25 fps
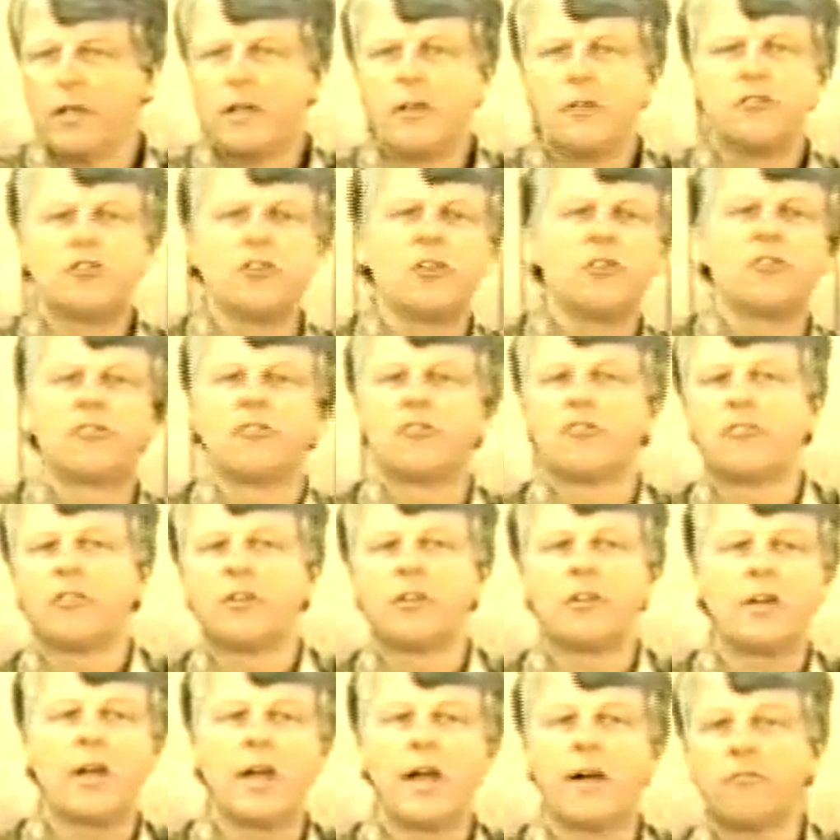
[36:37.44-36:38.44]
Jesus
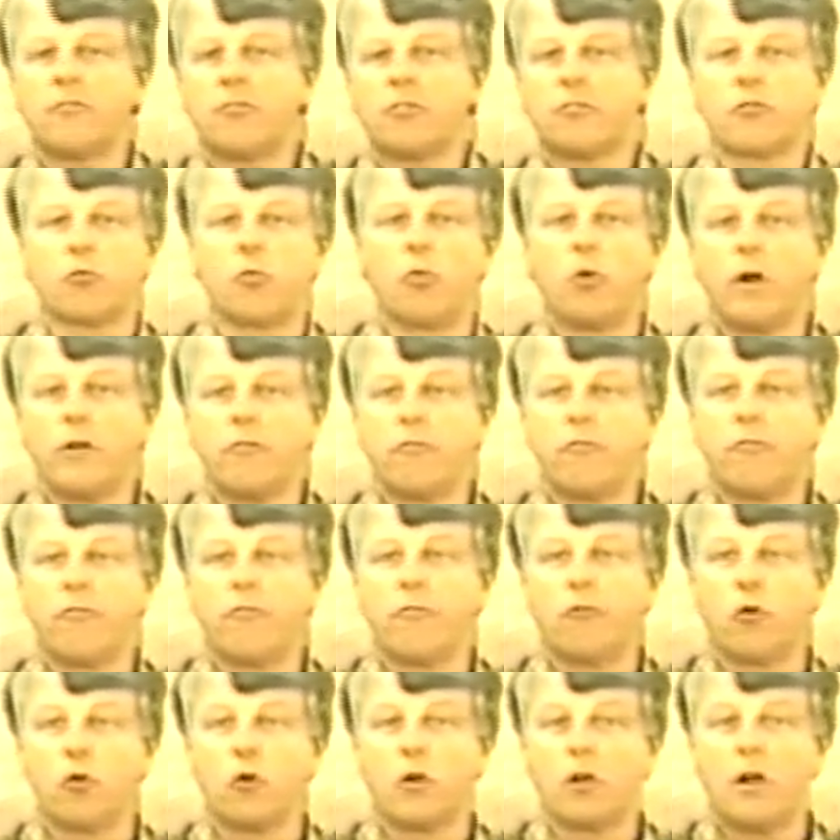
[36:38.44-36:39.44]
didn't have just one
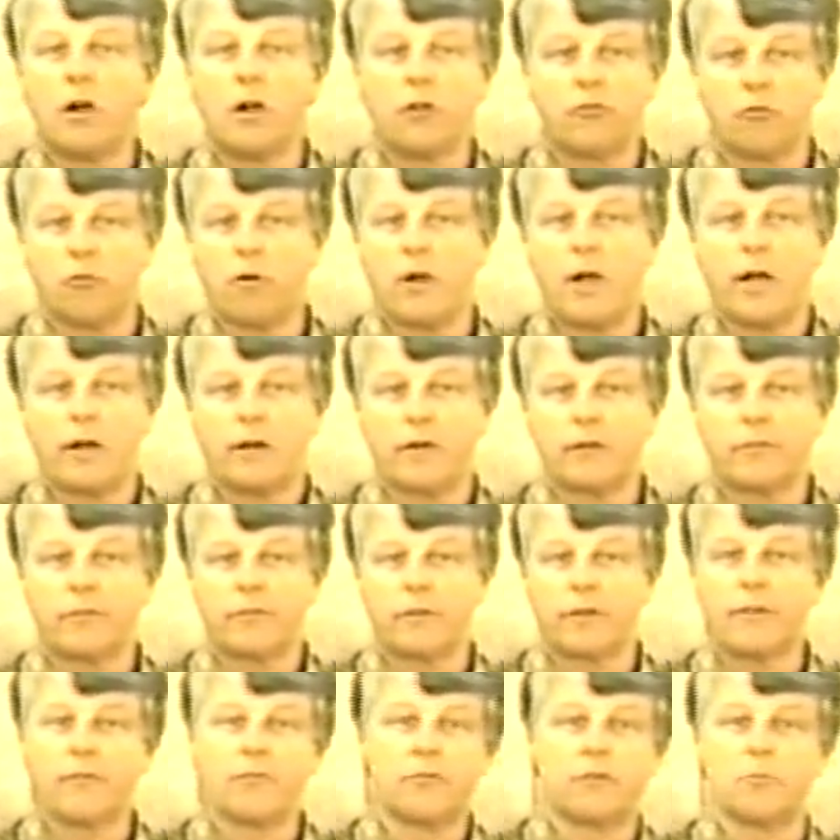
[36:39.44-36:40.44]
four law track to
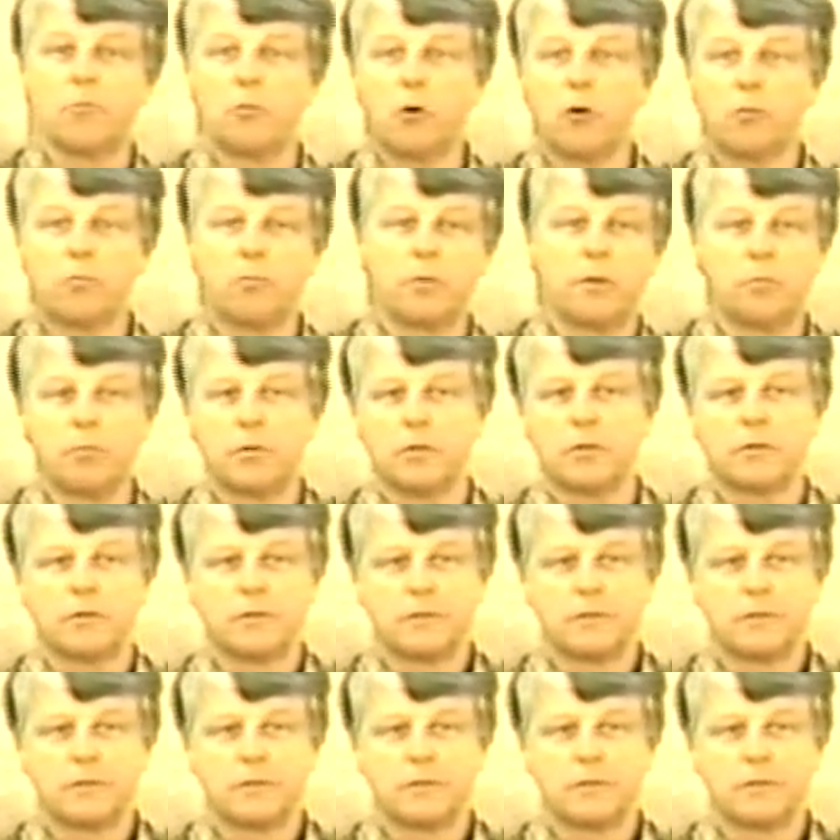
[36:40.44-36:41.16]
give to both people.